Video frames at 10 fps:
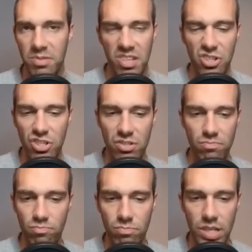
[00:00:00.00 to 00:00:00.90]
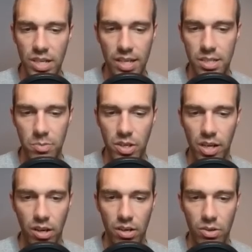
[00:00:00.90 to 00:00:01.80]
It just did not seem good at
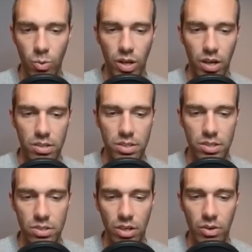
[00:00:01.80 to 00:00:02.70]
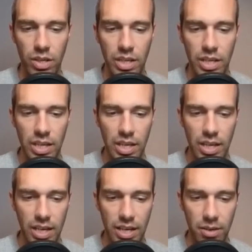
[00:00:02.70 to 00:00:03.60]
all, quite honestly. So
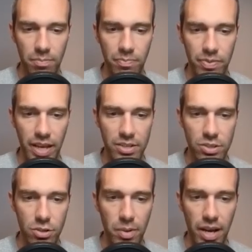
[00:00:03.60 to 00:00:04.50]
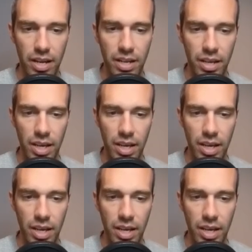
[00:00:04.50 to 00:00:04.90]
that is too bad.